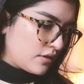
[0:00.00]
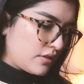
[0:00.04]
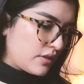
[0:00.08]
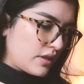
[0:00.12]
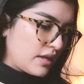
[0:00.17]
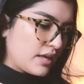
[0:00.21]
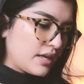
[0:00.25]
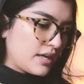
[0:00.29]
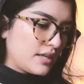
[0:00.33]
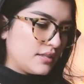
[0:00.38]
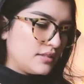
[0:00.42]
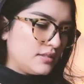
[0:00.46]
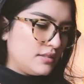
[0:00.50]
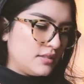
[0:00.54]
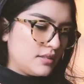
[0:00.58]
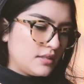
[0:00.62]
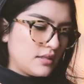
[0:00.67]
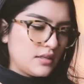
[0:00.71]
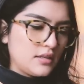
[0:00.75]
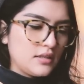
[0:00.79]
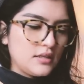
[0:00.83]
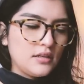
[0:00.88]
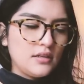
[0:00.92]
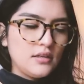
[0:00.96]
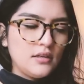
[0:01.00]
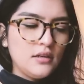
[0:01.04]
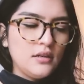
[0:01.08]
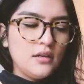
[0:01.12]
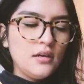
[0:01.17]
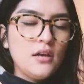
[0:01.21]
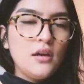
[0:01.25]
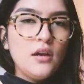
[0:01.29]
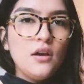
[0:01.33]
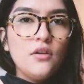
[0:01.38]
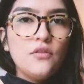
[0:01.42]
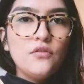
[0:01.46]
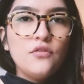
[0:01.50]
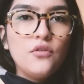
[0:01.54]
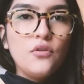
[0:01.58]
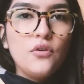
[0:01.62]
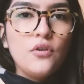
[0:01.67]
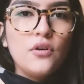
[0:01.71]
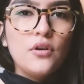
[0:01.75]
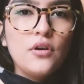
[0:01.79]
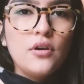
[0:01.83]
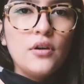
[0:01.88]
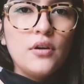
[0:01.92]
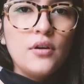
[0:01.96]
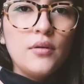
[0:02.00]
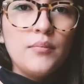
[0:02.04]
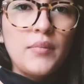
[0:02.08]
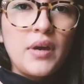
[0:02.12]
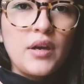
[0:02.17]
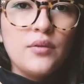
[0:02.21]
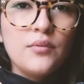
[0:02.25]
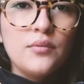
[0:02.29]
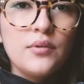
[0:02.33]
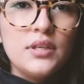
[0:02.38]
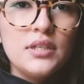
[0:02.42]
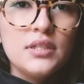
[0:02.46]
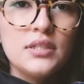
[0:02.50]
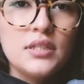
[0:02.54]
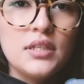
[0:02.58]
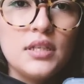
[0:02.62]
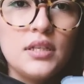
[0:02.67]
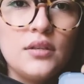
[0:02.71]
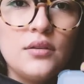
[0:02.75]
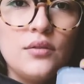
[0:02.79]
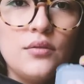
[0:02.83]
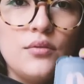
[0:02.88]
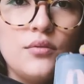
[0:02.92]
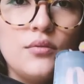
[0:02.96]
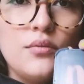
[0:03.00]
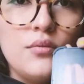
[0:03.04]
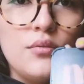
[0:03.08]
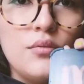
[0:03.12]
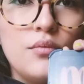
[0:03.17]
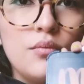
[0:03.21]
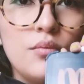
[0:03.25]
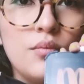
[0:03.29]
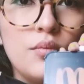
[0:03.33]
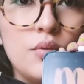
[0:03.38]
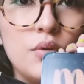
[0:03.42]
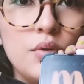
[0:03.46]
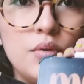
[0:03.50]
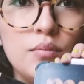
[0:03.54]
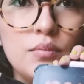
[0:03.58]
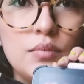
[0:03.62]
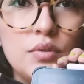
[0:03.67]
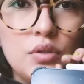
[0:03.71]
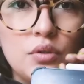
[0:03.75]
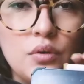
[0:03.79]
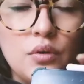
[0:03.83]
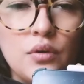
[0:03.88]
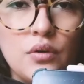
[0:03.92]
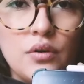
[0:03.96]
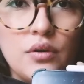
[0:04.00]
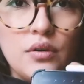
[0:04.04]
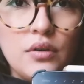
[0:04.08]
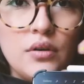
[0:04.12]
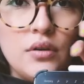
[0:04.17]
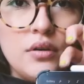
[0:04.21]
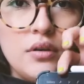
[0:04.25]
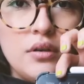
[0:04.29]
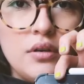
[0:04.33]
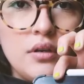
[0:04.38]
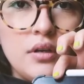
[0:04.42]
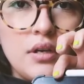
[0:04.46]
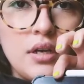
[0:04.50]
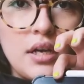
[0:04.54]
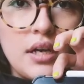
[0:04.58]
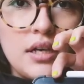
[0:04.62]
thing I did for my recent room tour.